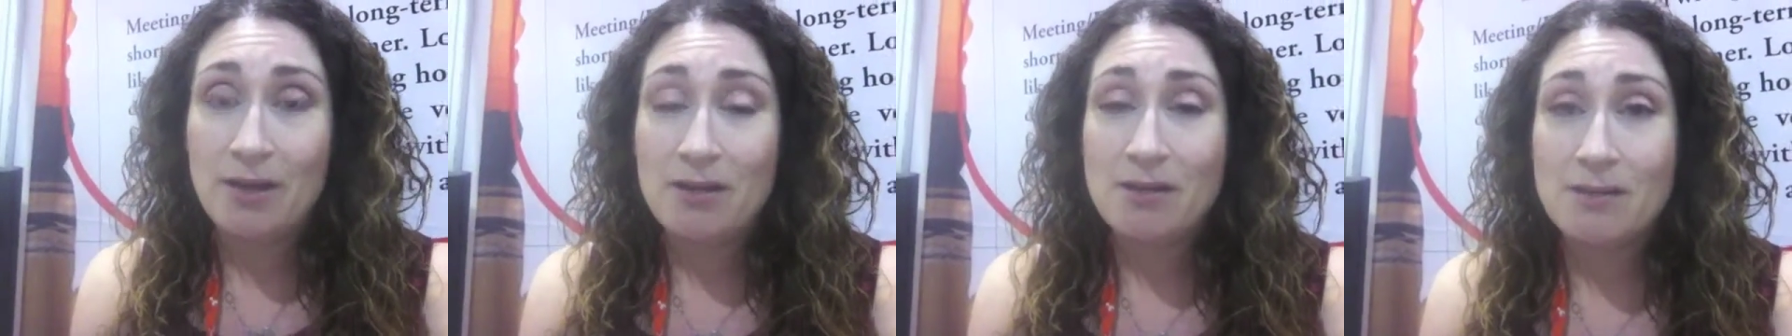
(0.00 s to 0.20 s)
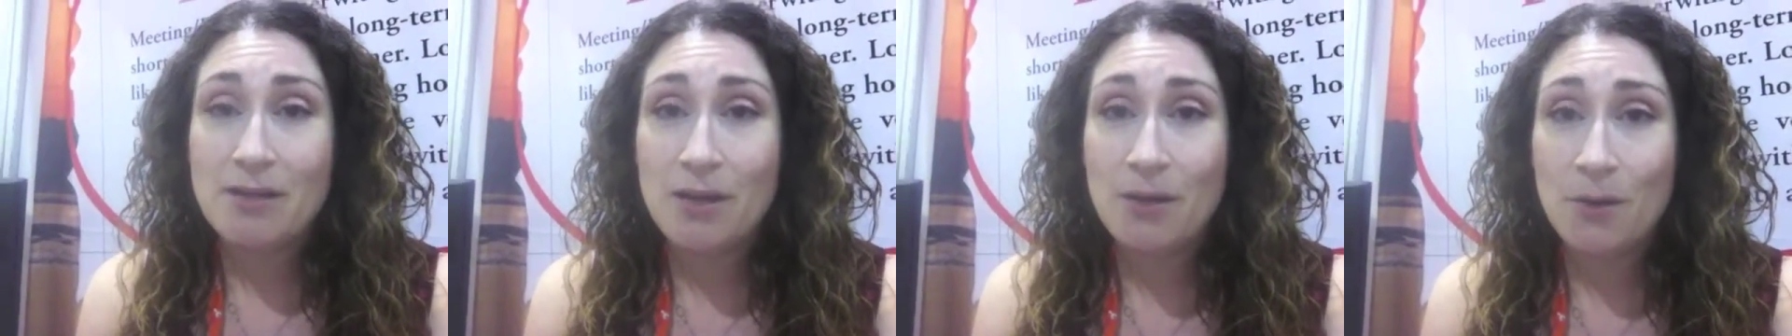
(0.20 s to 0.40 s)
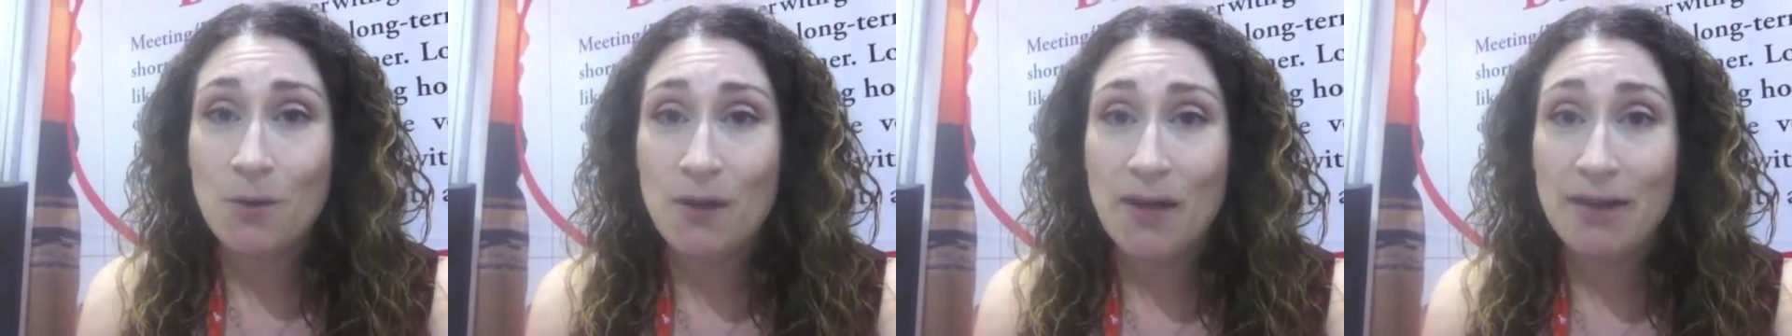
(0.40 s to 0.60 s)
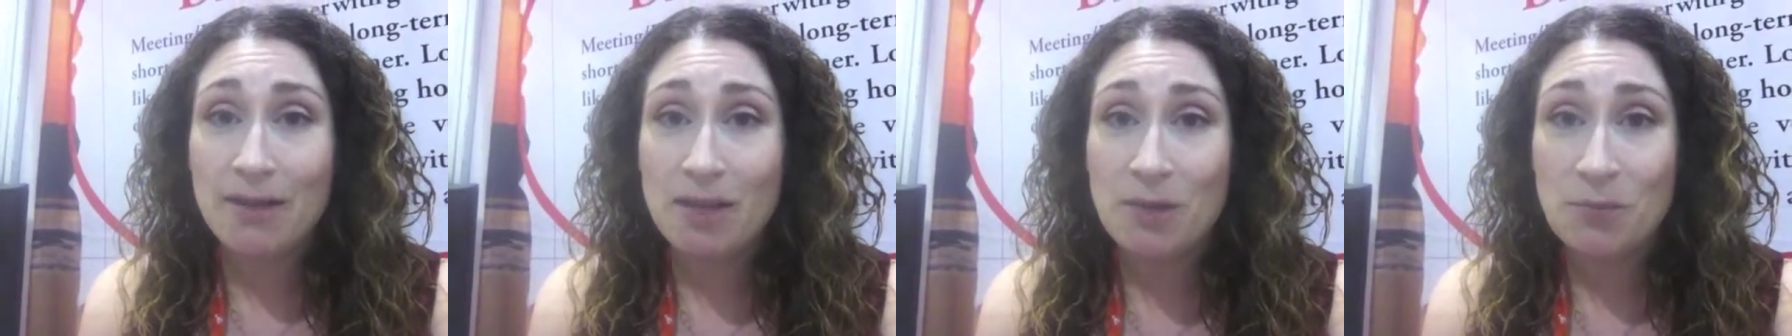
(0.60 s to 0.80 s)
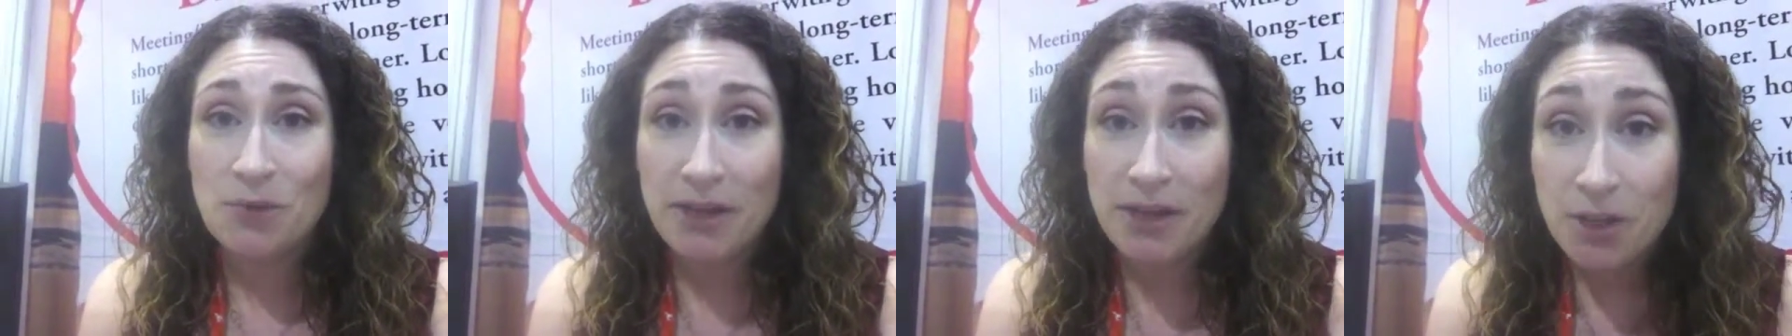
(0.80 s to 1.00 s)
So in
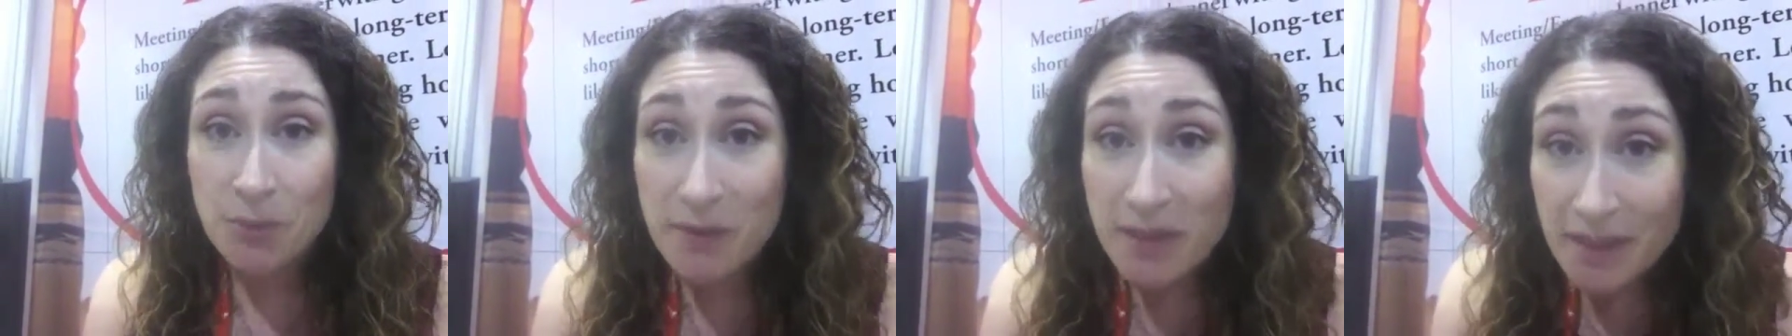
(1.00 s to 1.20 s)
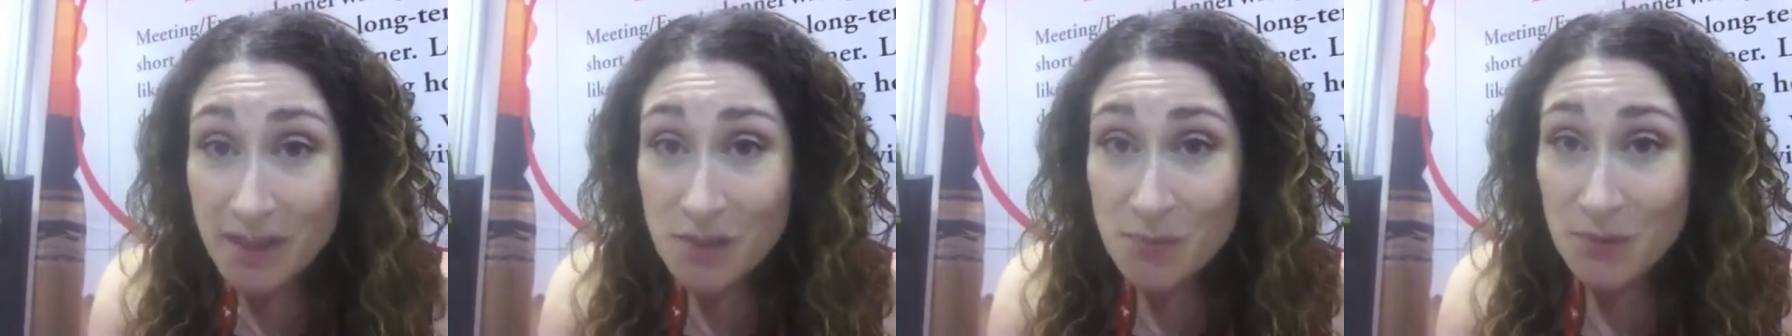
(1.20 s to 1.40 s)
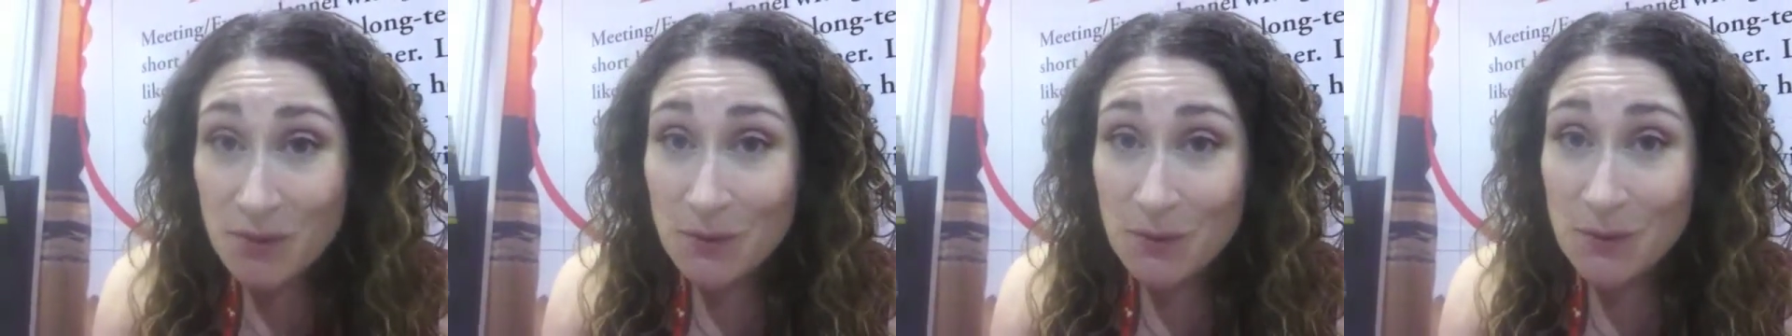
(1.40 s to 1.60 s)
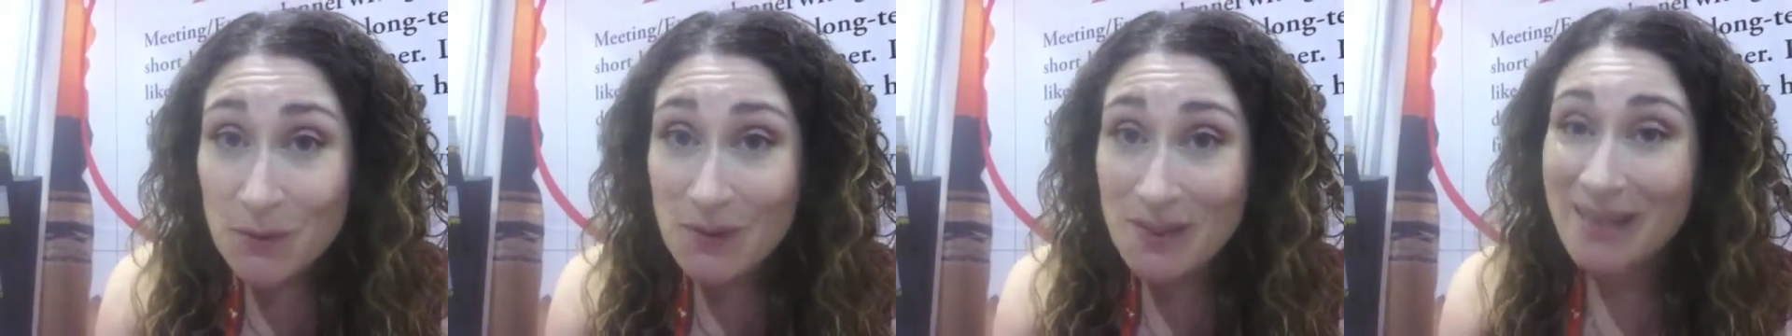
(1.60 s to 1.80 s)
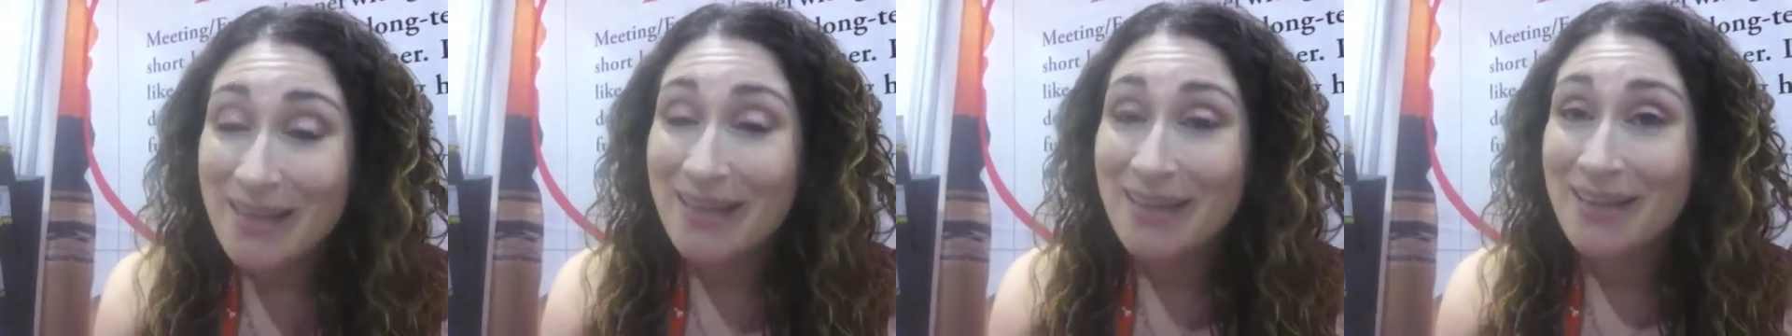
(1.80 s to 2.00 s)
the Plan Your Meetings
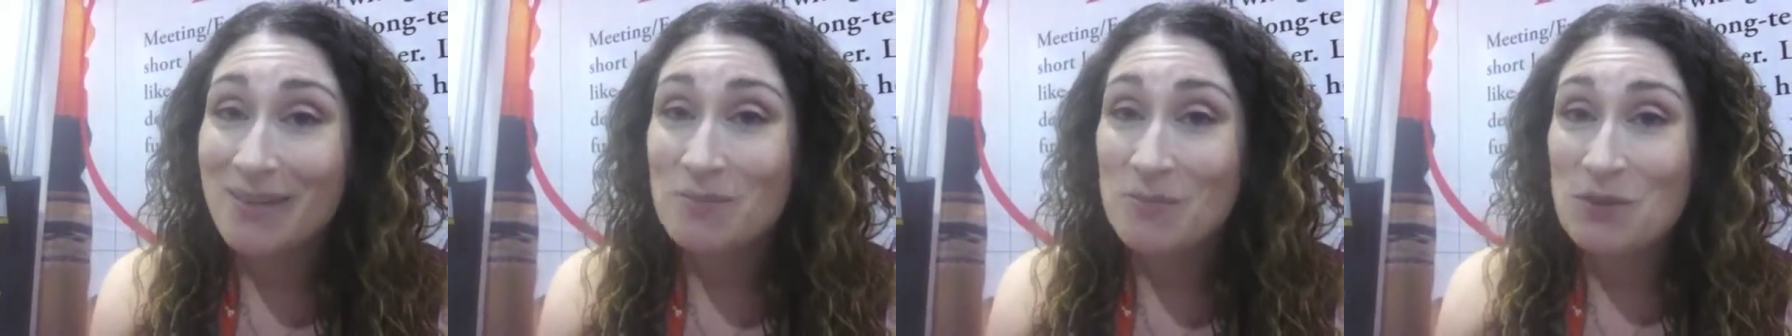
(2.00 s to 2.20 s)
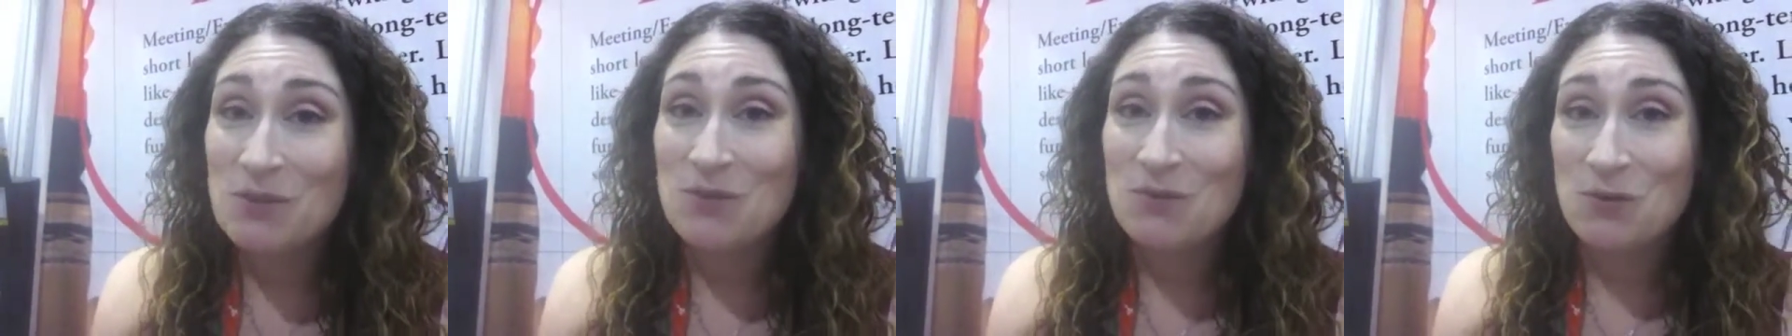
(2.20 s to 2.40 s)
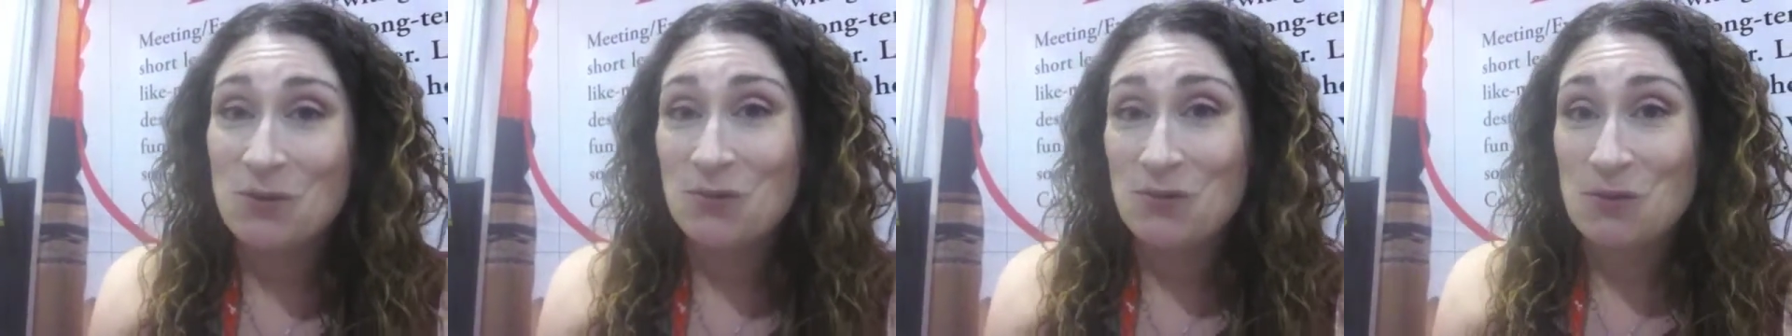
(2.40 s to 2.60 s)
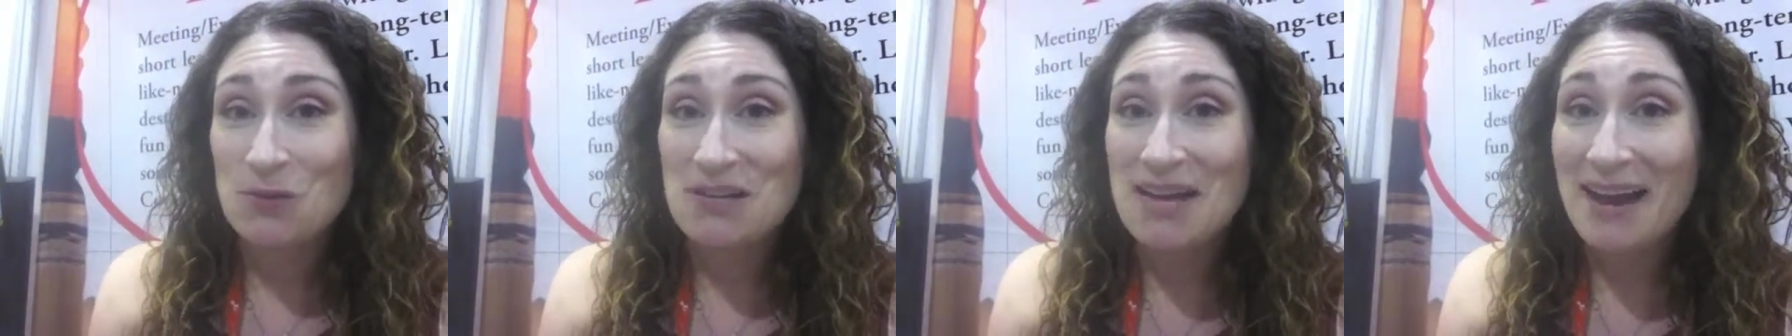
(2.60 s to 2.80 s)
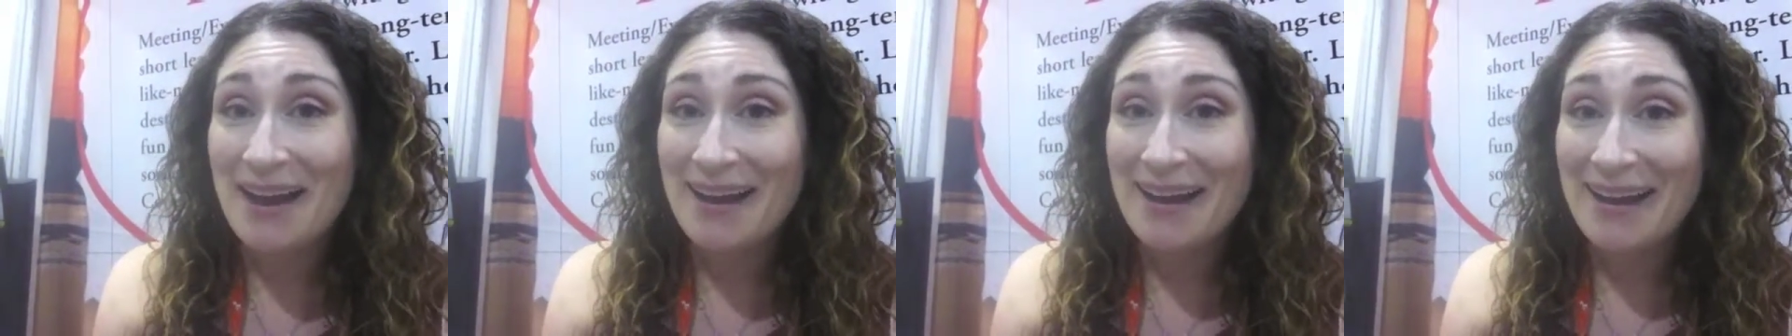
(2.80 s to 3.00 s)
booth, in booth
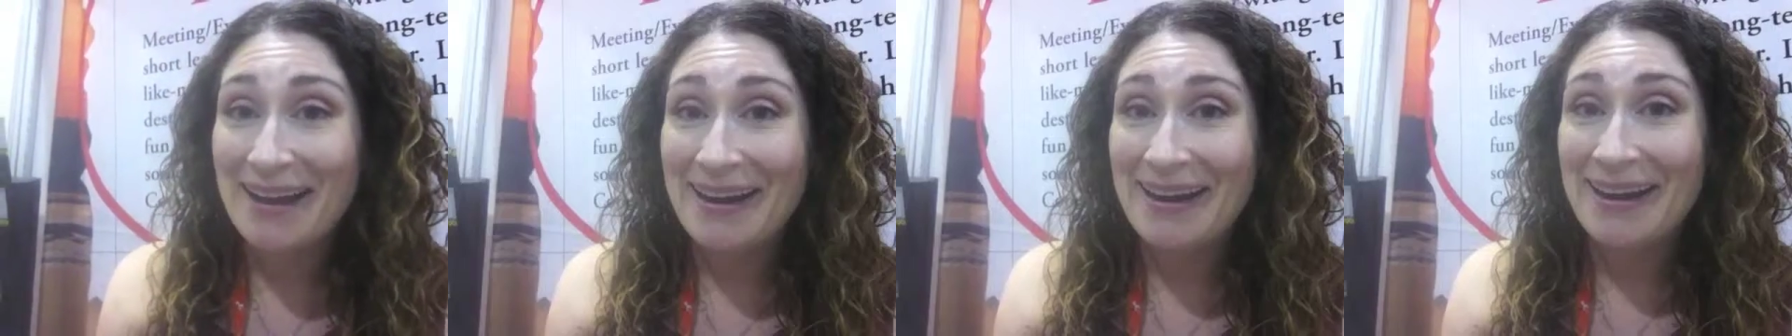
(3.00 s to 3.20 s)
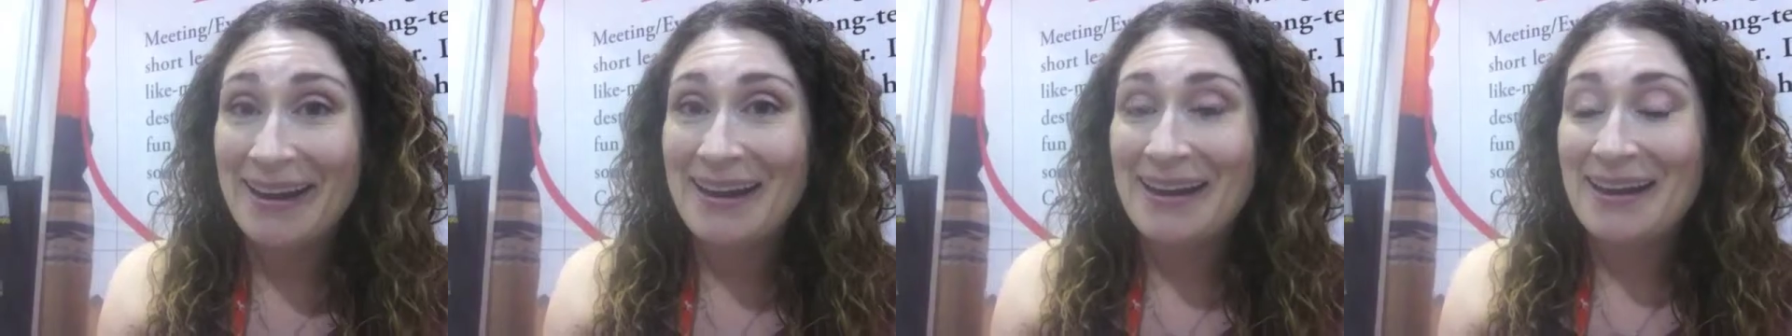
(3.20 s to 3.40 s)
449,